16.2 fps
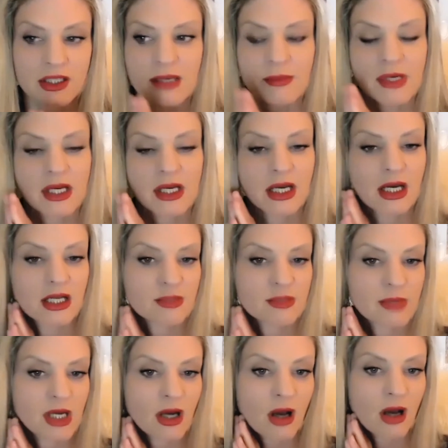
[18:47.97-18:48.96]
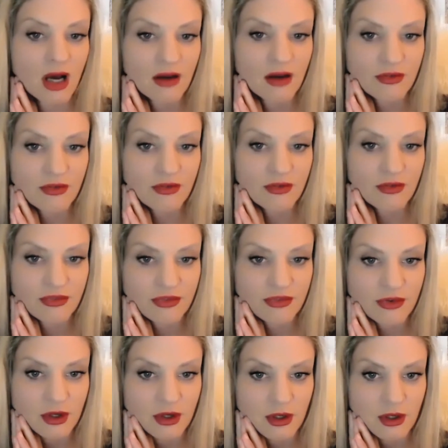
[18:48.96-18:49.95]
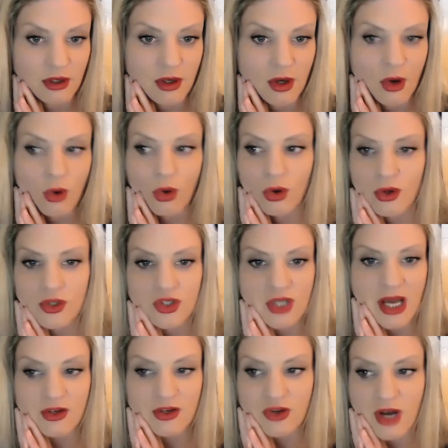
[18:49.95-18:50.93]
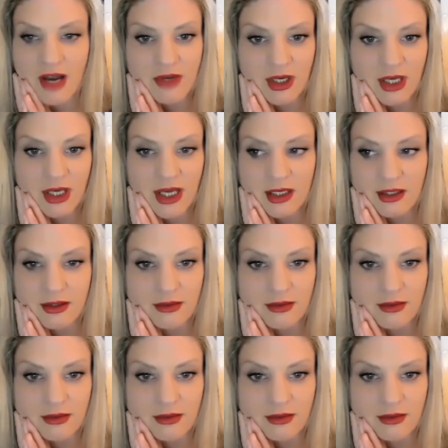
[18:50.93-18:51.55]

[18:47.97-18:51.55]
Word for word: somebody cuts me off, or is driving like a